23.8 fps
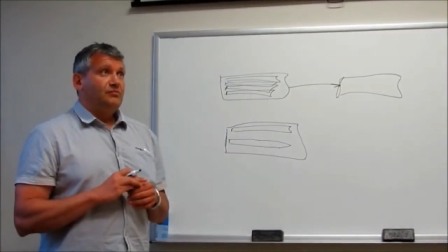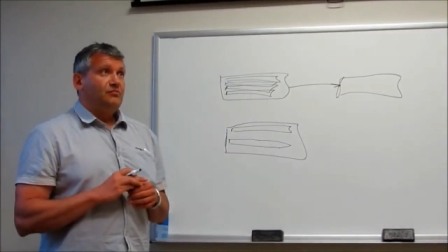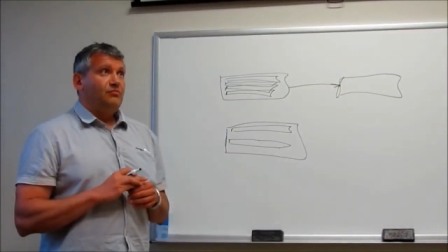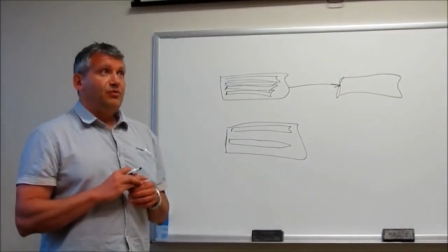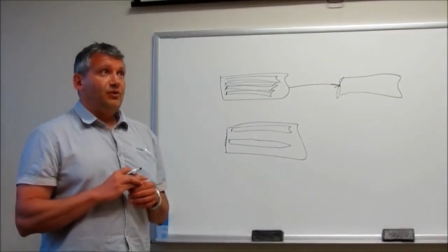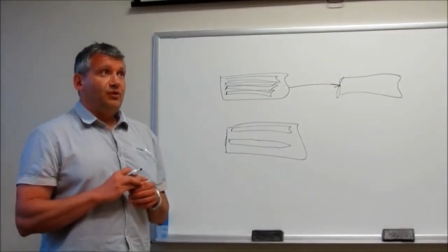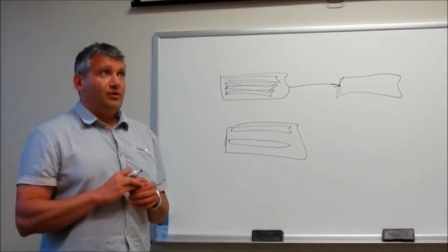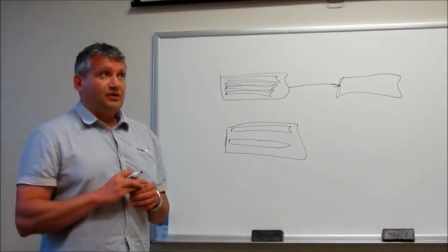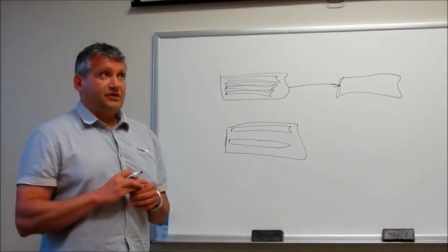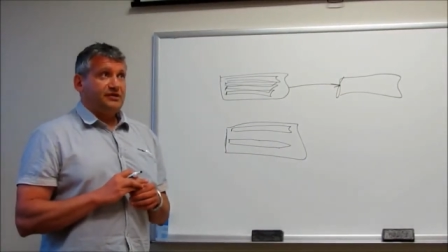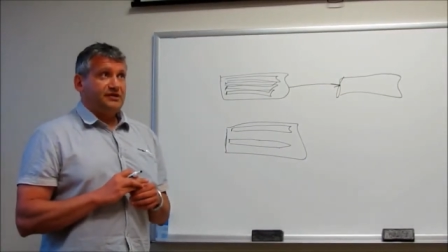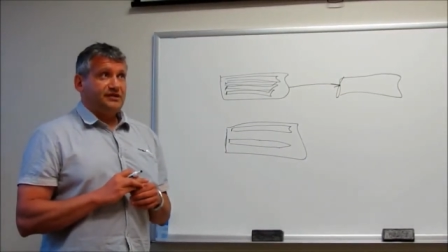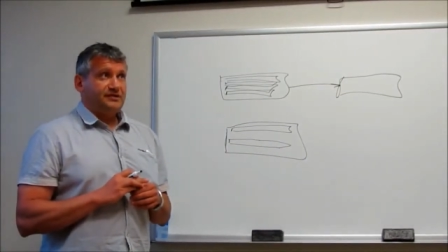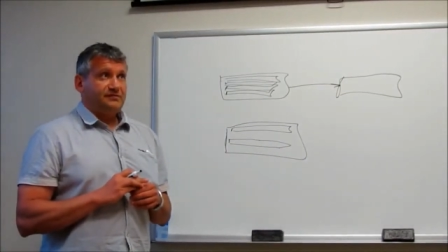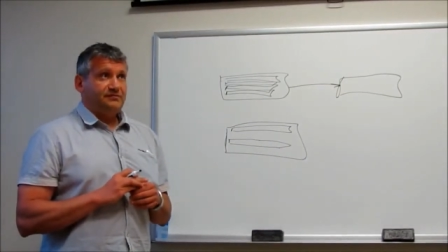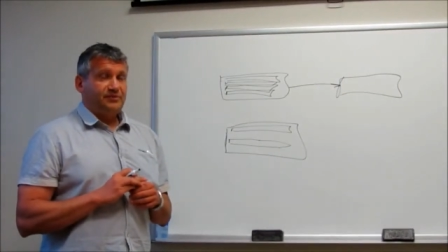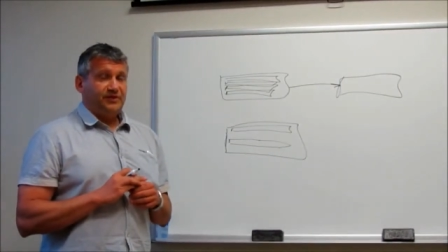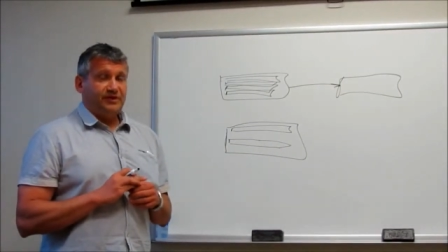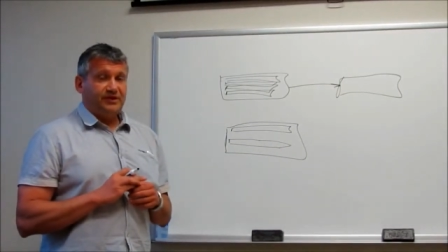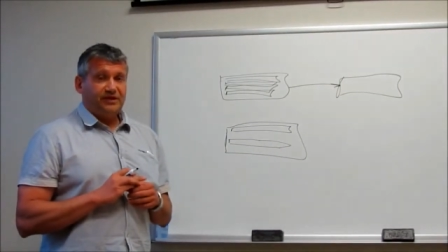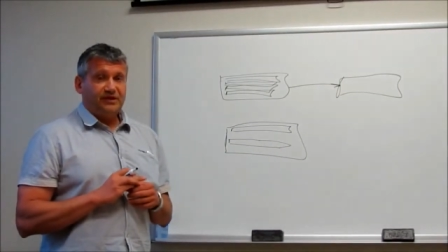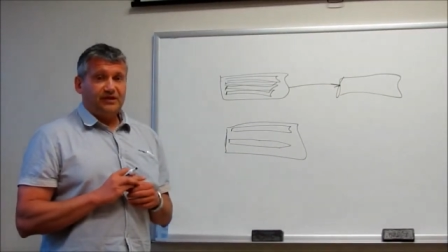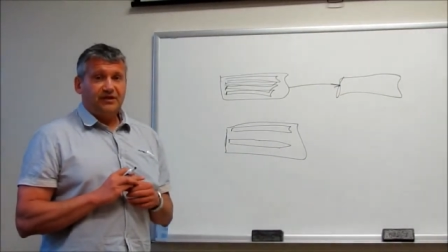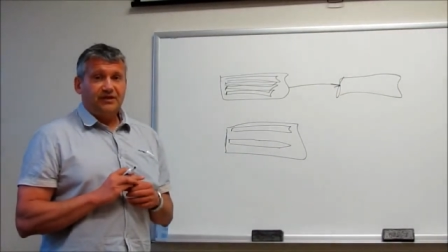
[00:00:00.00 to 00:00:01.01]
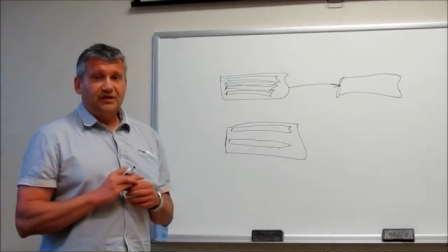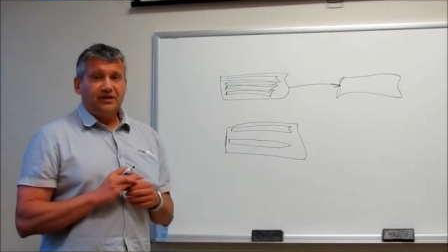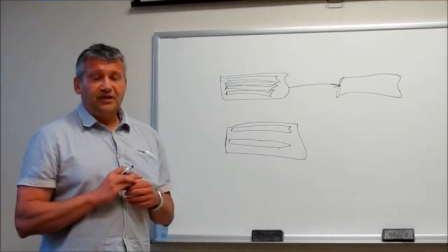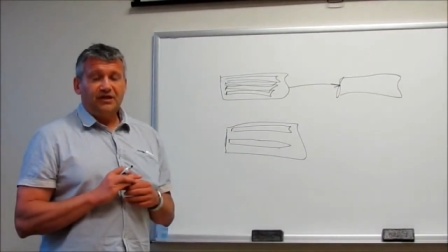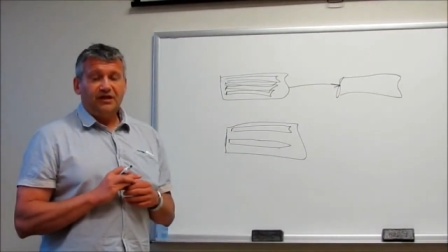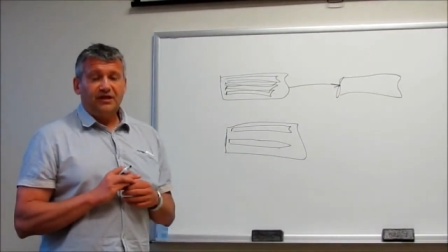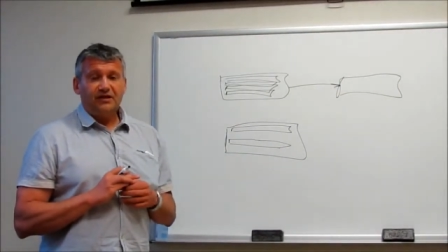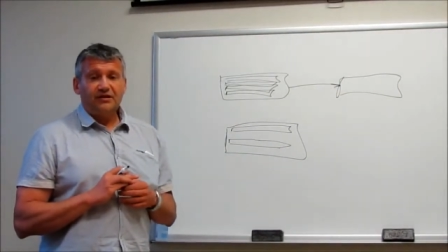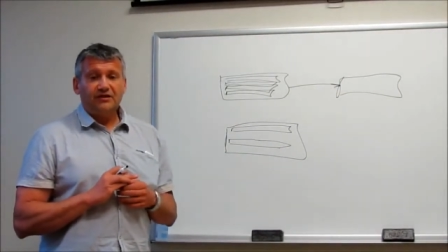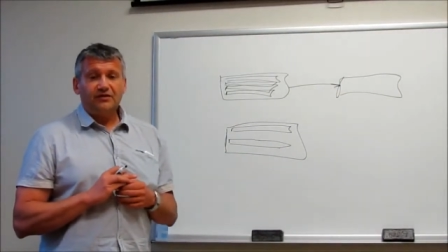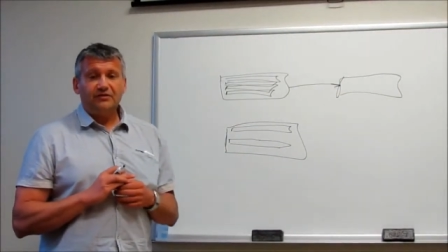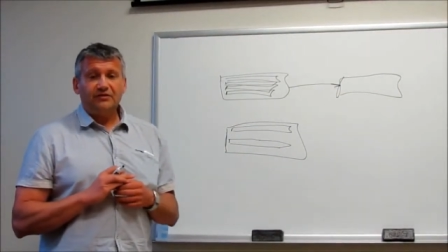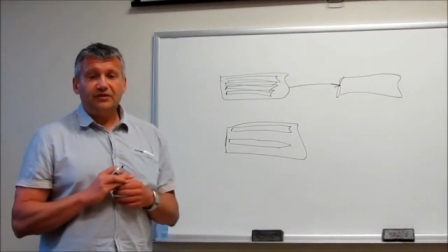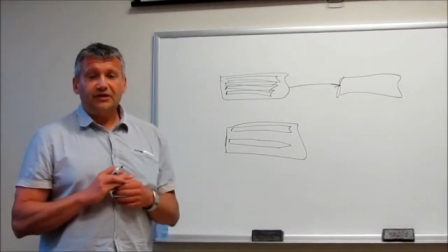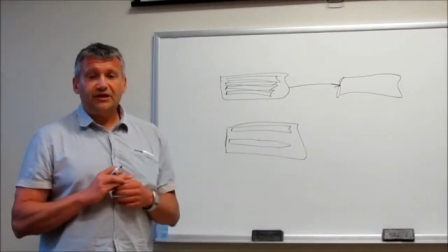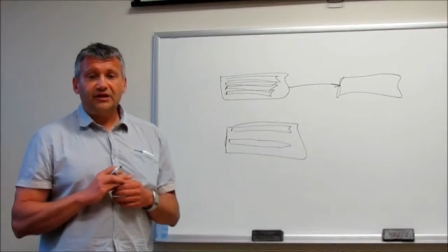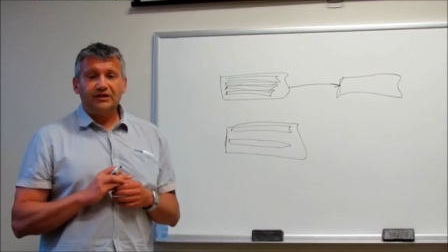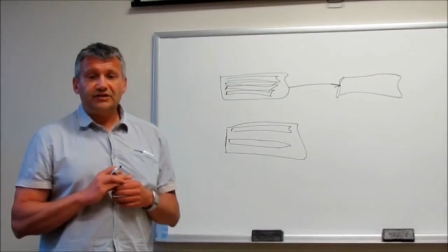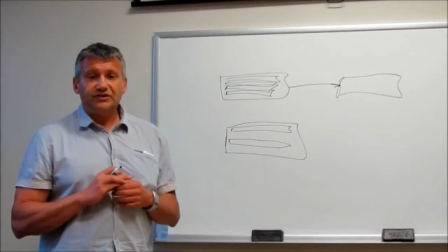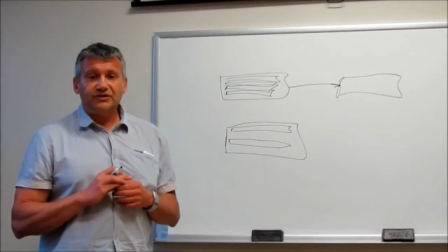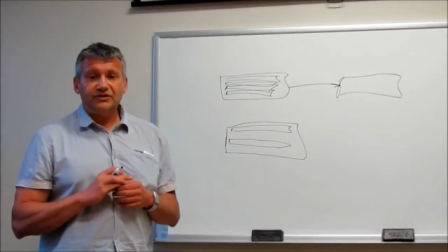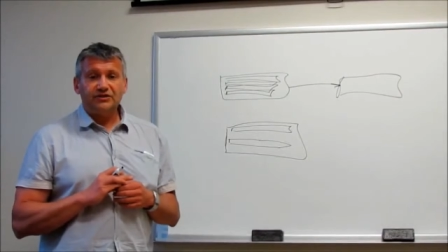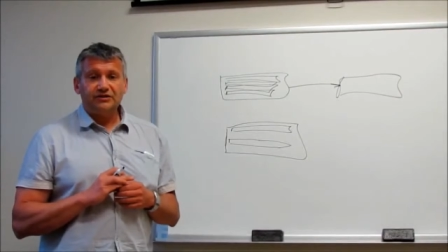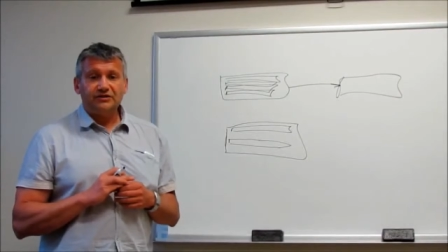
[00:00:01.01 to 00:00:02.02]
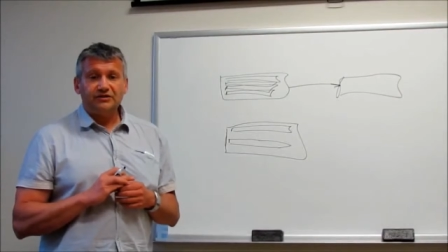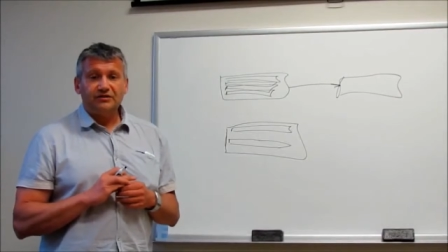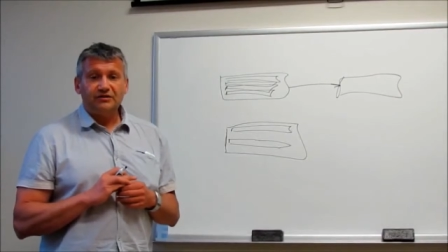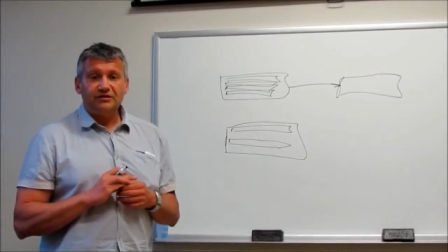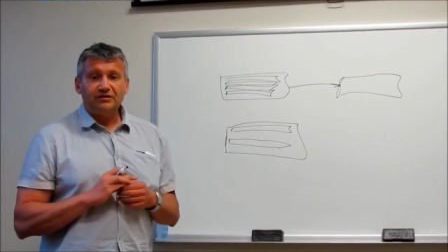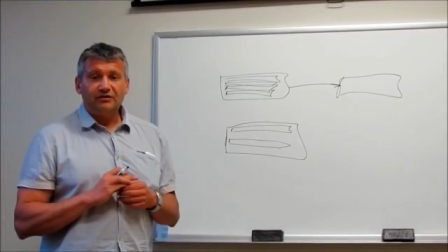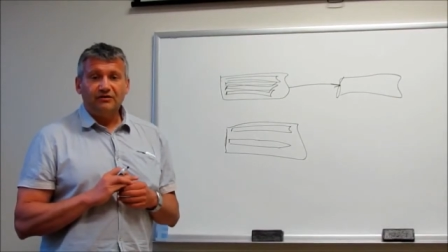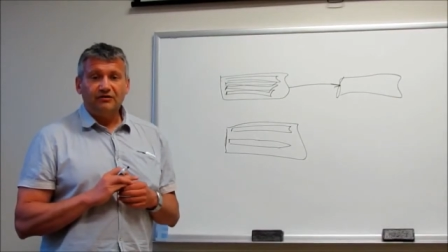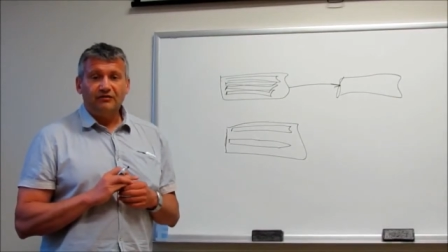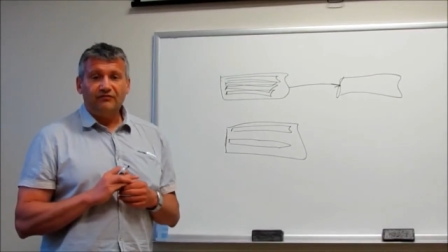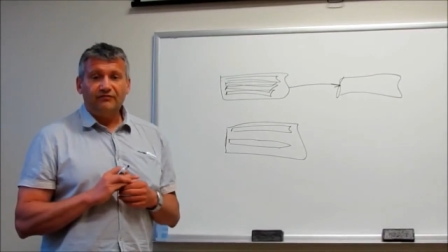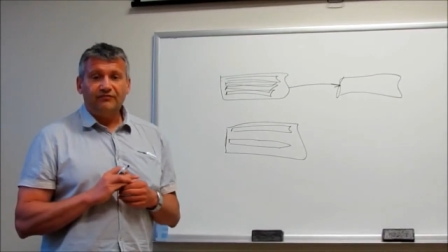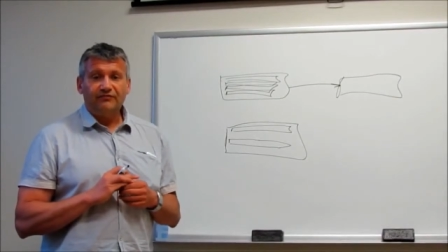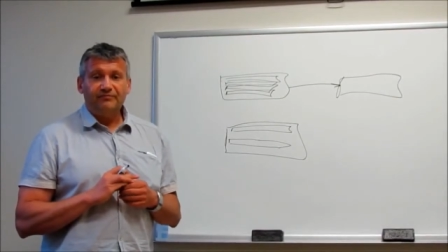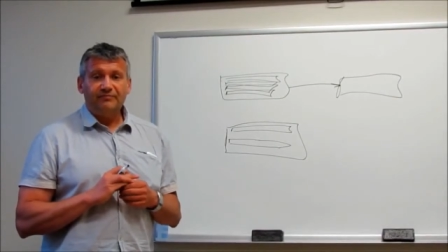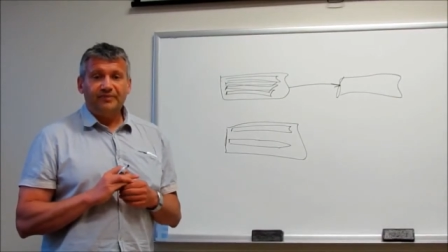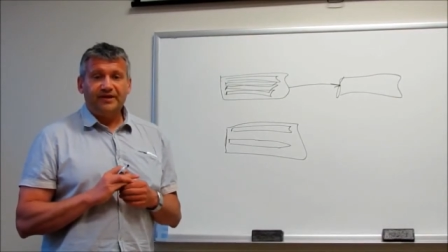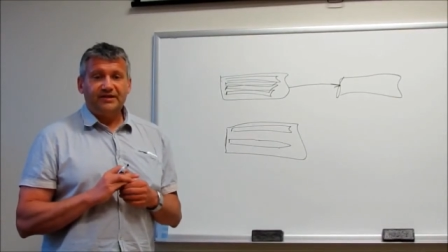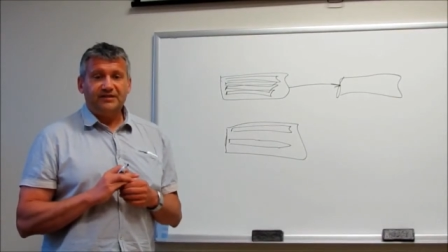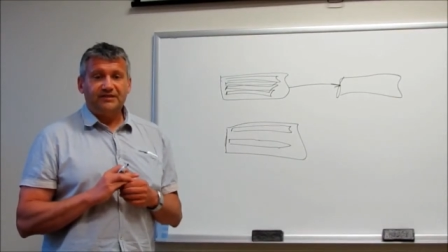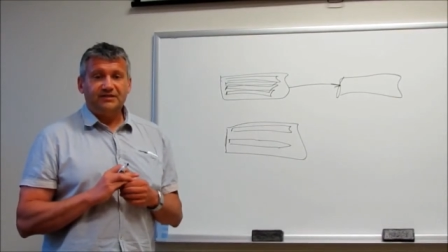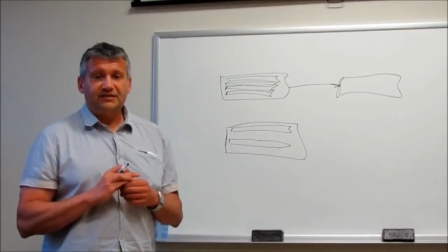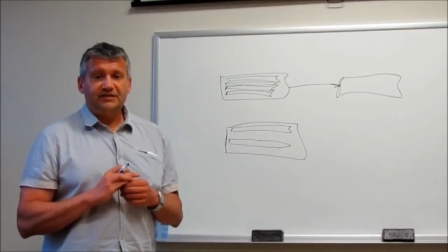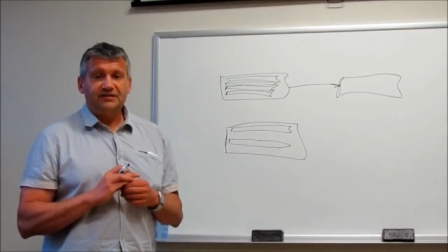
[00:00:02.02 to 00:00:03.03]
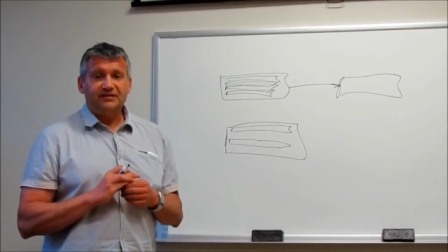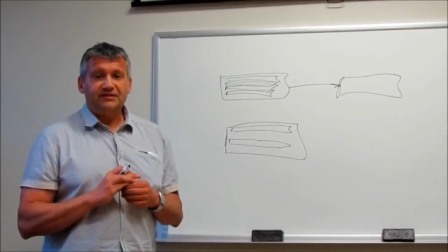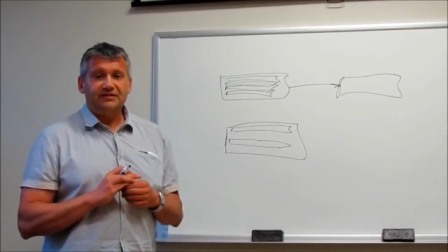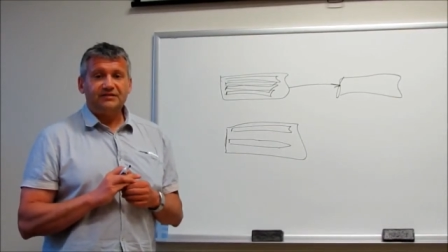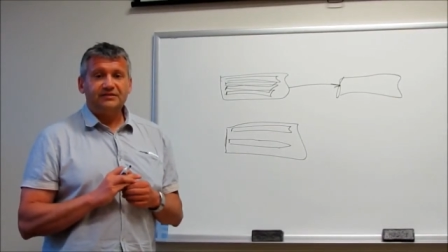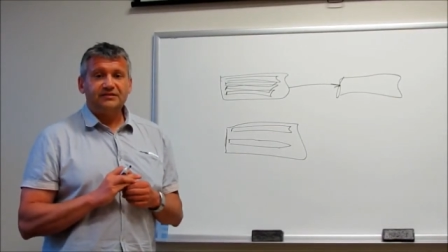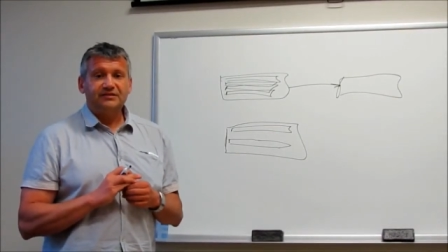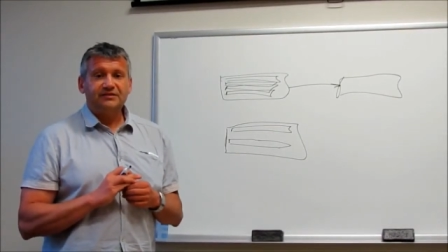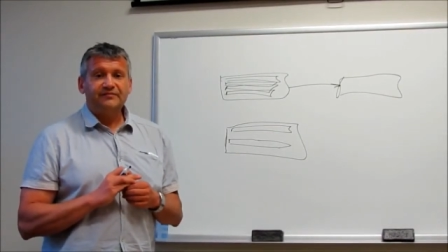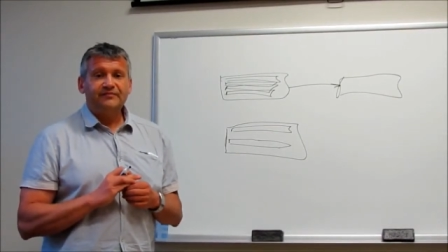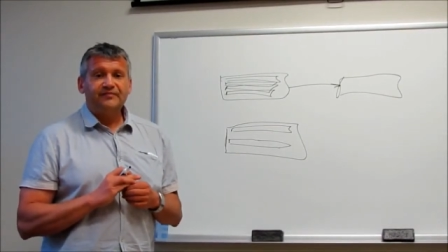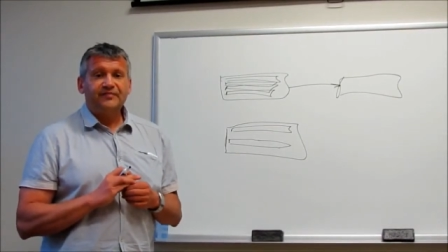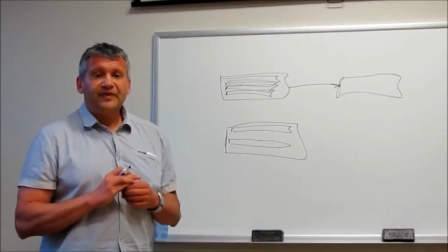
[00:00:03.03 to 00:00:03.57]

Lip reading: box being a collection of pencils,